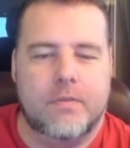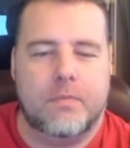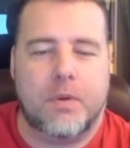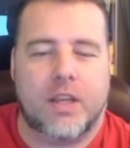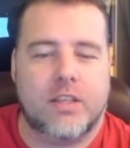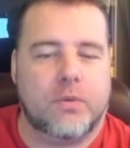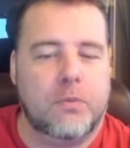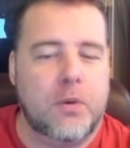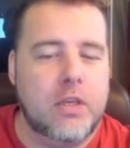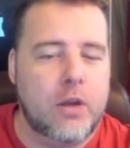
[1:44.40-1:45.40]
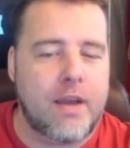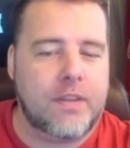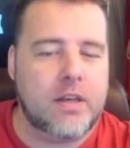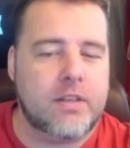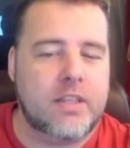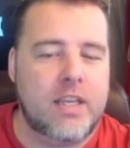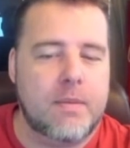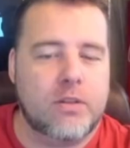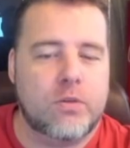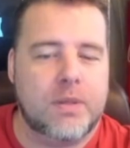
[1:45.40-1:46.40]
Because when you have their TM
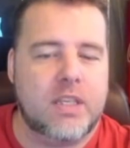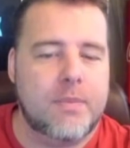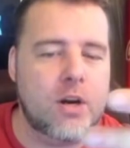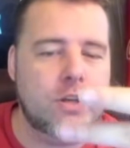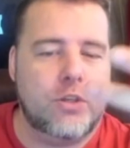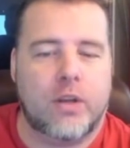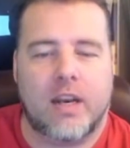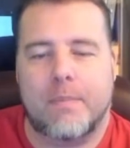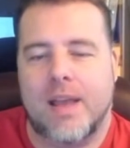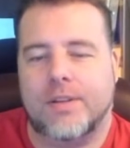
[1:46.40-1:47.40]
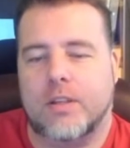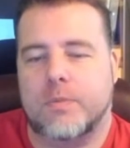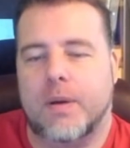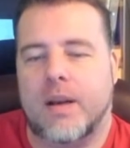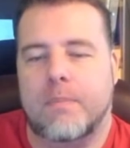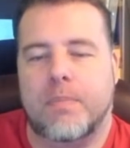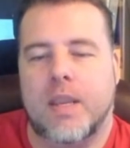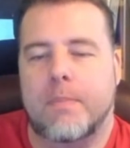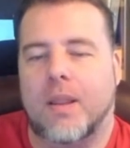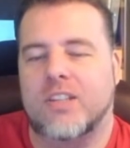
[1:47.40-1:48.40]
and Super TMRs, you get a Magic and Spirit
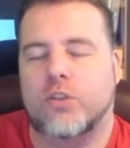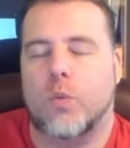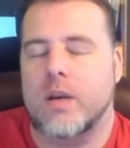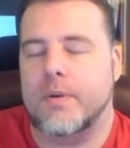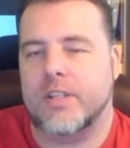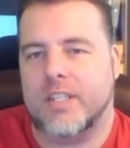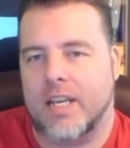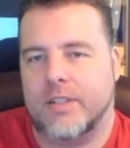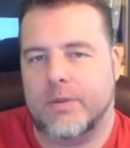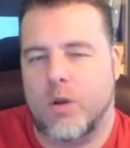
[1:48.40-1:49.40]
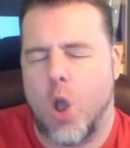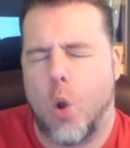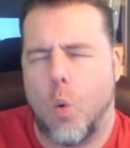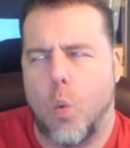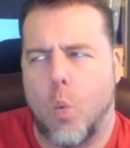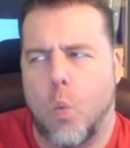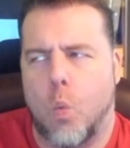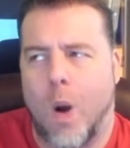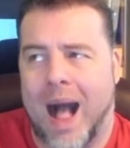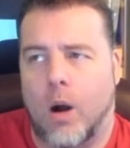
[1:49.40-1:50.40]
MP plus 20%.
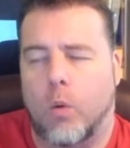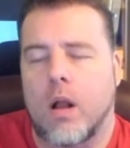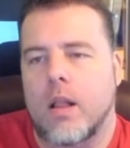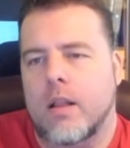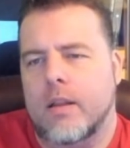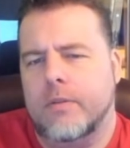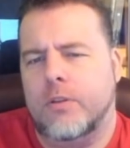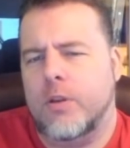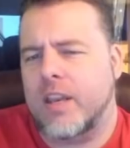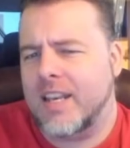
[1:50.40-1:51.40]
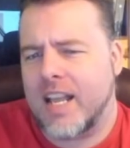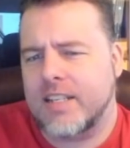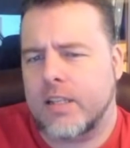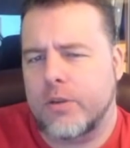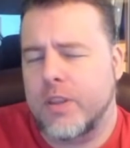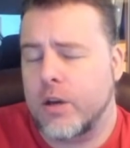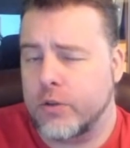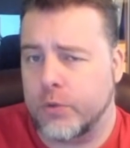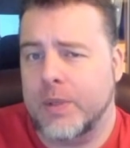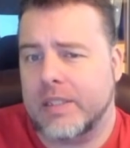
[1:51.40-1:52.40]
Wow. Did I tell you they are
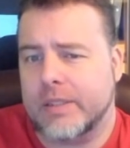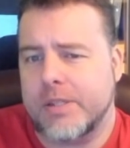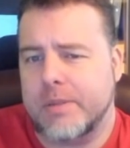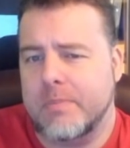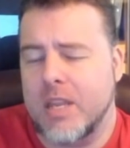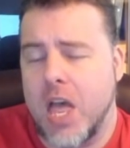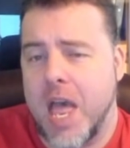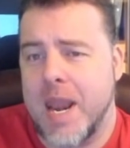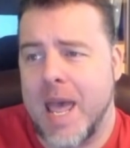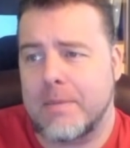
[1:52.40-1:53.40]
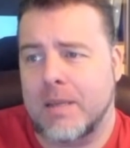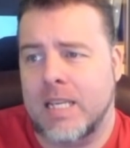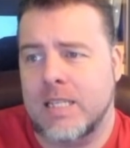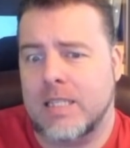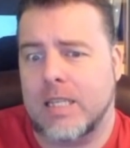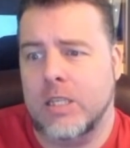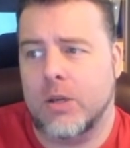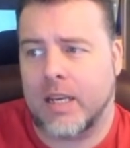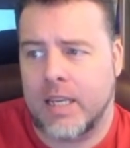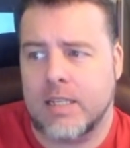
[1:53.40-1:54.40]
dual wielders? And that means you
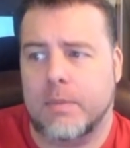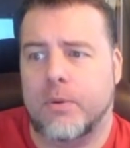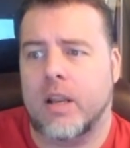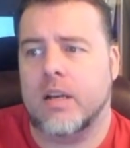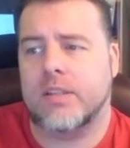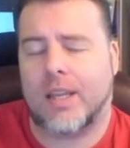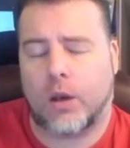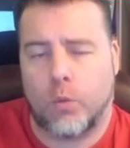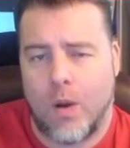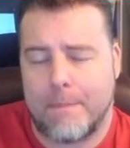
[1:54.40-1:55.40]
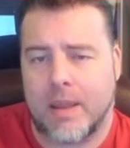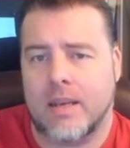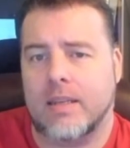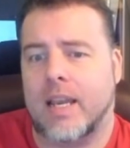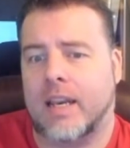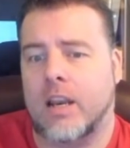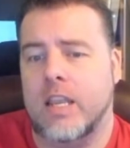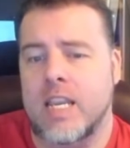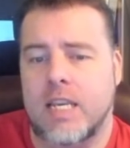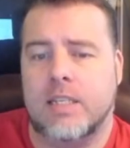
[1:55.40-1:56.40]
can easily put in a second weapon that can
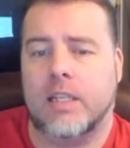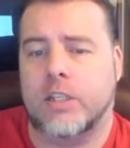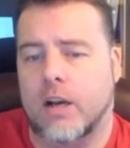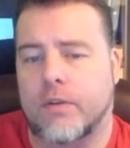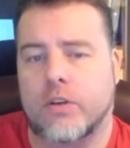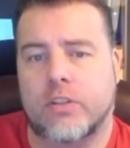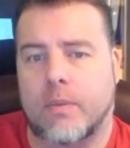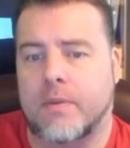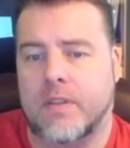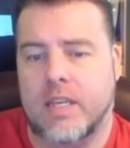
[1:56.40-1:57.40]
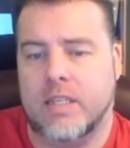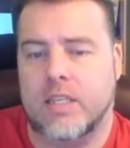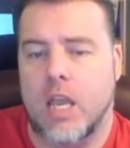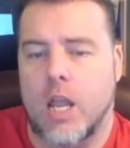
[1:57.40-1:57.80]
easily cover some of these